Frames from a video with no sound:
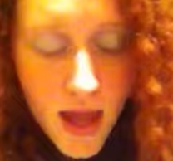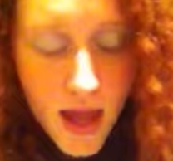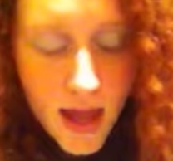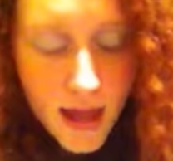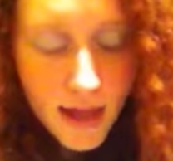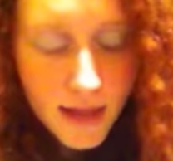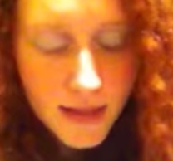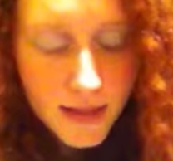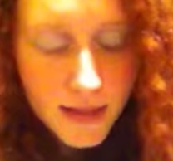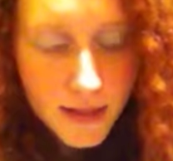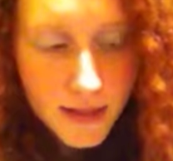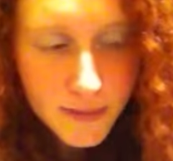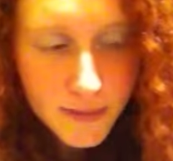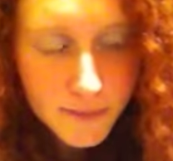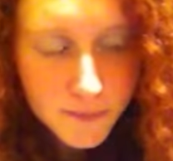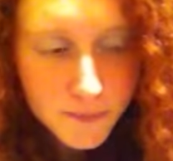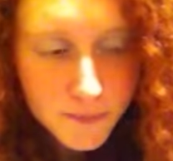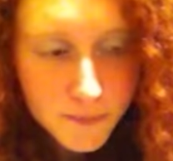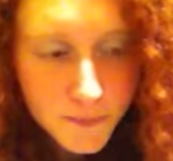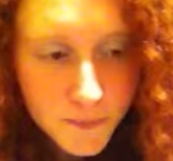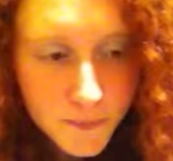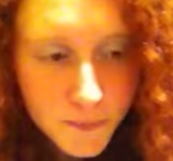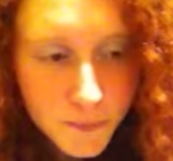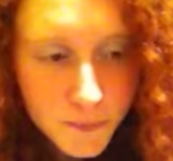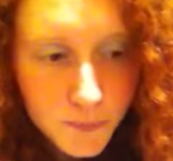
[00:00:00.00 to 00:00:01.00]
and um,
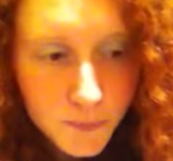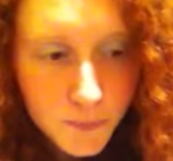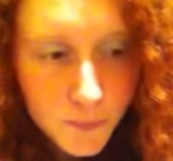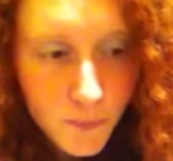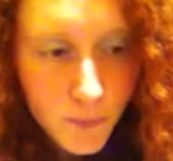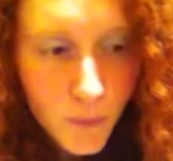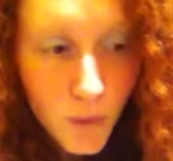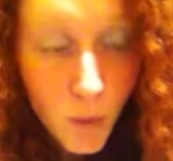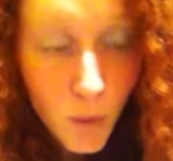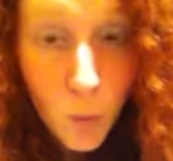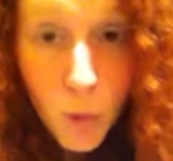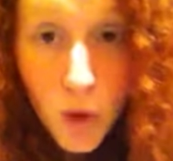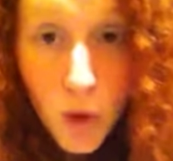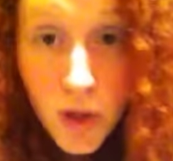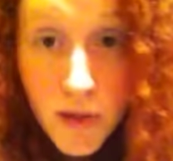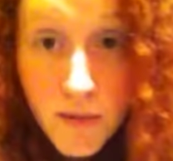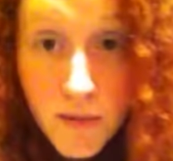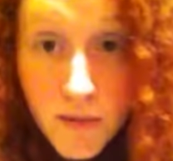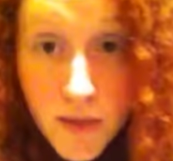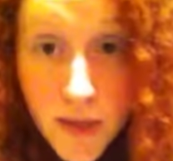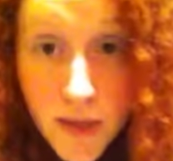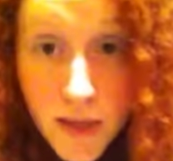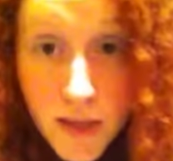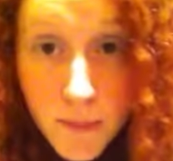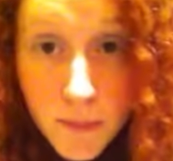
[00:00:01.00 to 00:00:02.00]
one
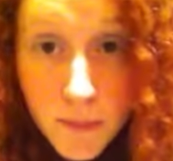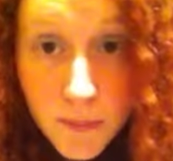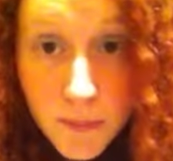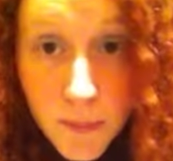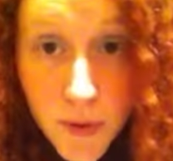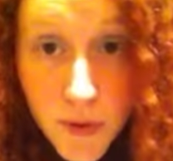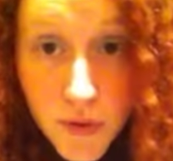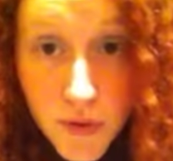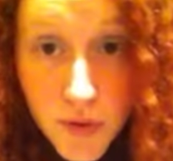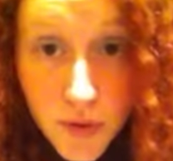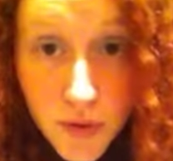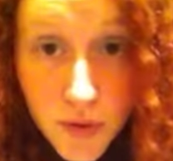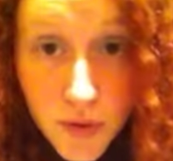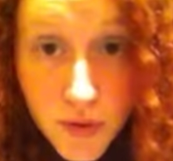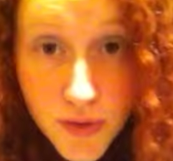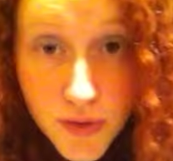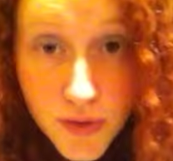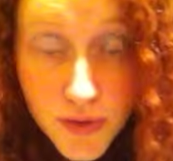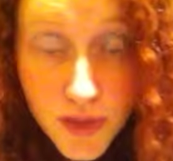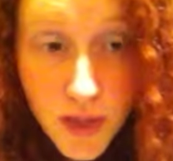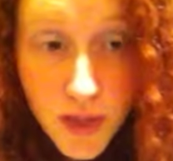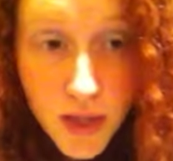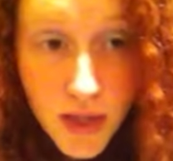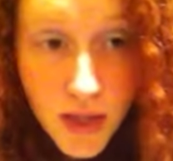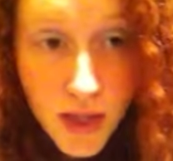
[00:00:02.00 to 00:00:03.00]
of the
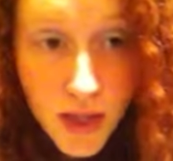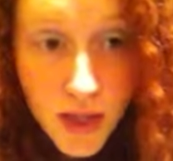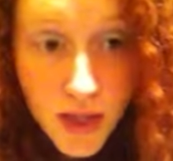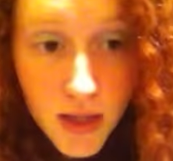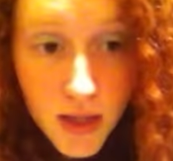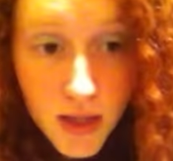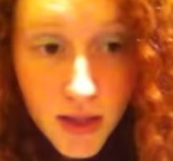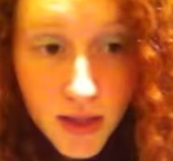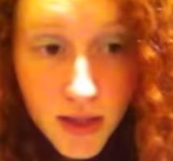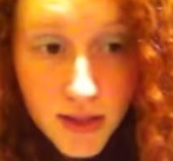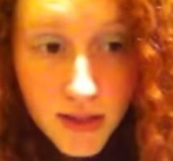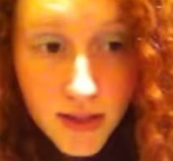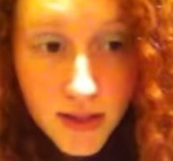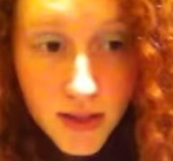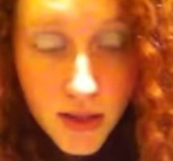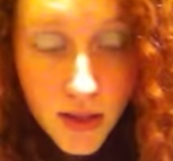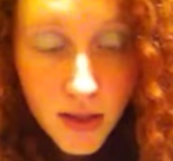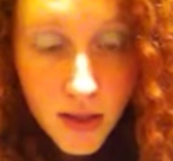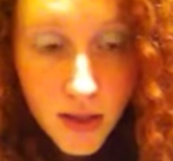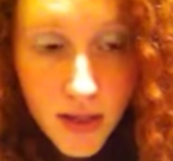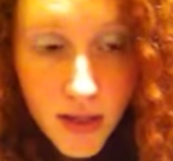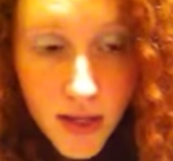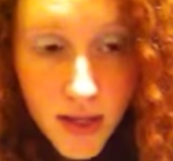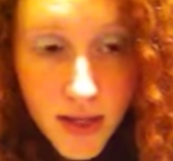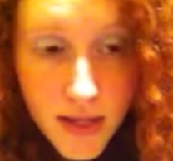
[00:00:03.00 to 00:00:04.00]
musicals this
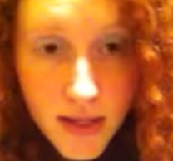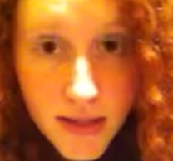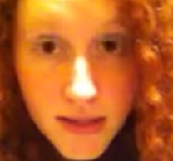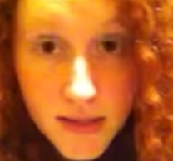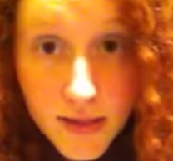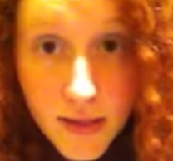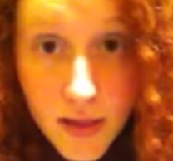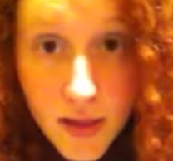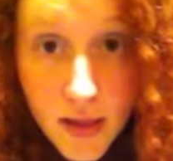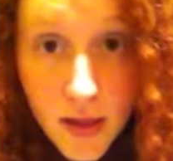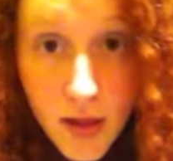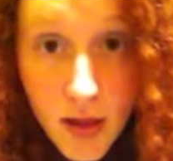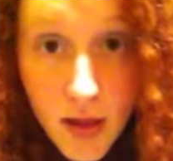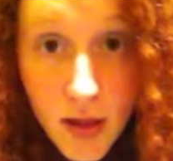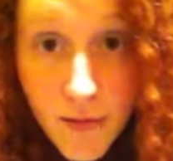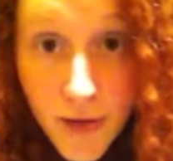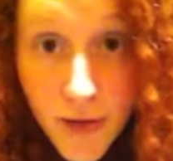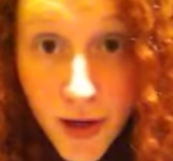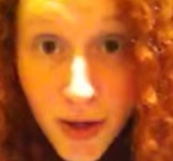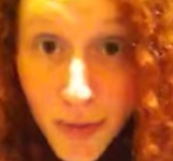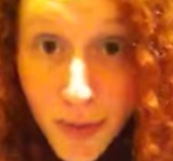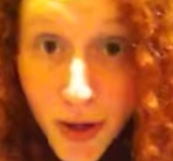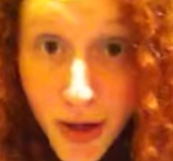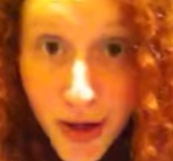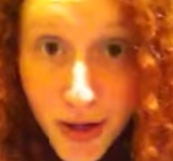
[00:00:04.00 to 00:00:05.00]
year is a
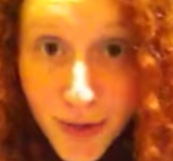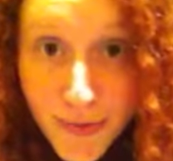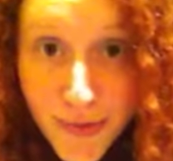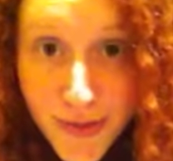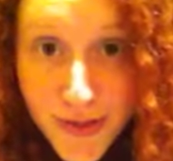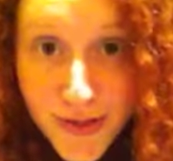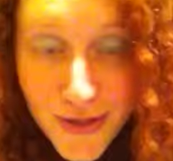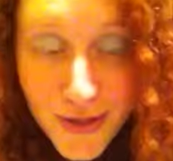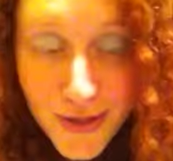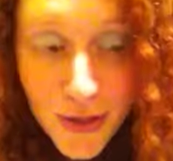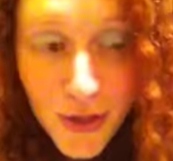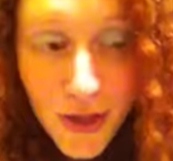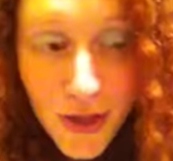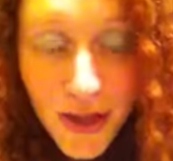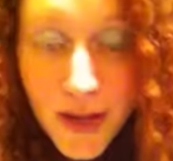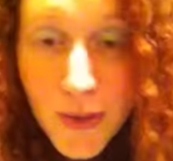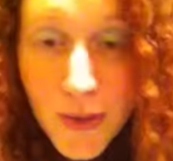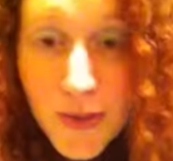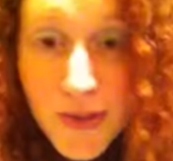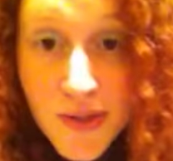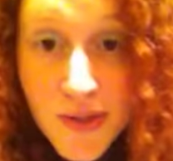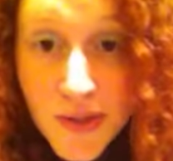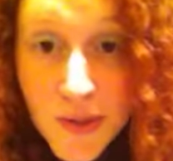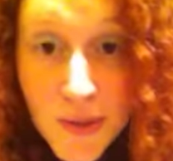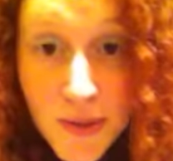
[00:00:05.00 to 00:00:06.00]
Harry Potter musical, and I
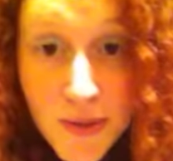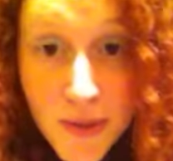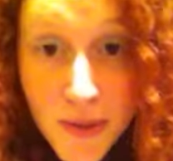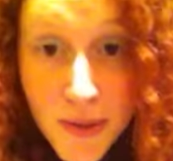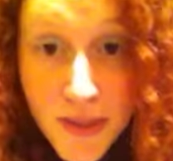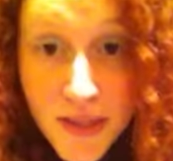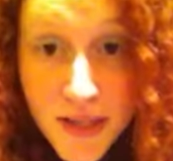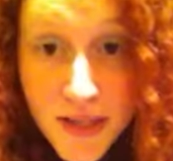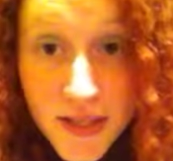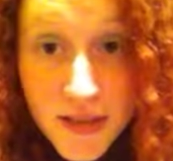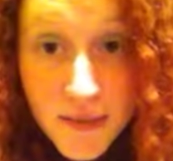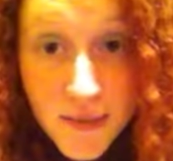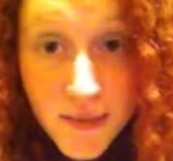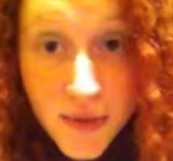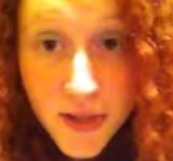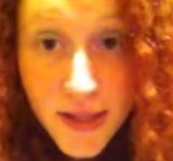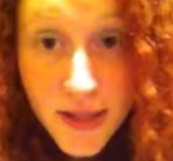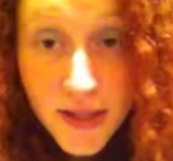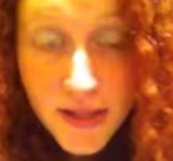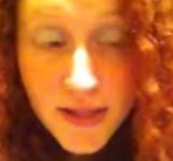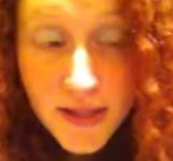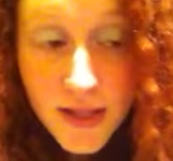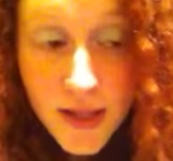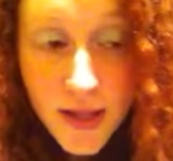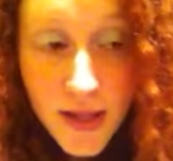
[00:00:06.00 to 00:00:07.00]
wasn't going to audition for
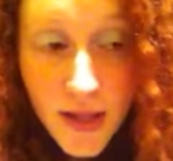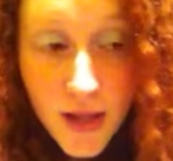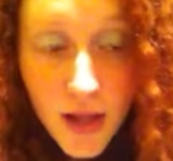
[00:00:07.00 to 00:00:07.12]
this